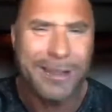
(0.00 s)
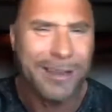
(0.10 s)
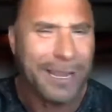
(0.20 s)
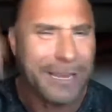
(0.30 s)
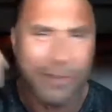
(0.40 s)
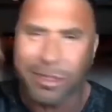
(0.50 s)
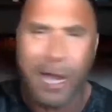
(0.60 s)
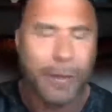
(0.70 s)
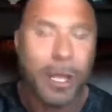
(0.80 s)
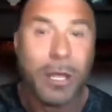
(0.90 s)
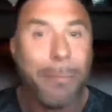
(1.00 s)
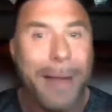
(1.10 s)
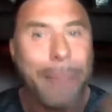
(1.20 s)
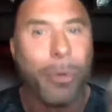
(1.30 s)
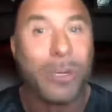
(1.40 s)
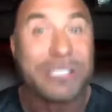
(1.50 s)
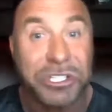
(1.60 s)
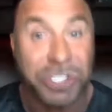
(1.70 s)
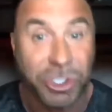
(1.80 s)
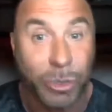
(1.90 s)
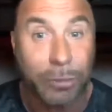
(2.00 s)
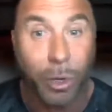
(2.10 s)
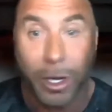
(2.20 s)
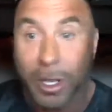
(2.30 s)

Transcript: He never thought of it. My boy's such a sweet boy.